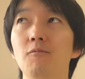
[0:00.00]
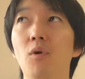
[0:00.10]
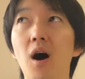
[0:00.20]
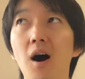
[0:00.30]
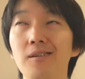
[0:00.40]

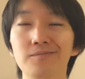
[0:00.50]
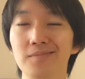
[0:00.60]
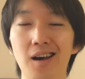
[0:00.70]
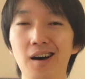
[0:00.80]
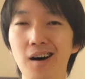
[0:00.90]
are
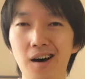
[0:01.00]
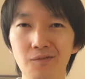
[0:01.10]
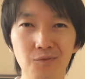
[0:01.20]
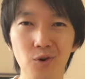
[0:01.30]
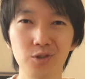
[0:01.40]

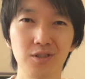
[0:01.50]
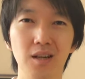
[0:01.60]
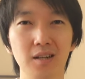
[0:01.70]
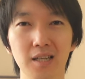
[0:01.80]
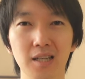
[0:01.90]

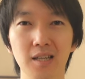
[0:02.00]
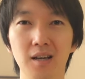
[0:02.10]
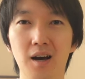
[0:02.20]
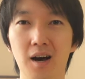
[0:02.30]
unfortunately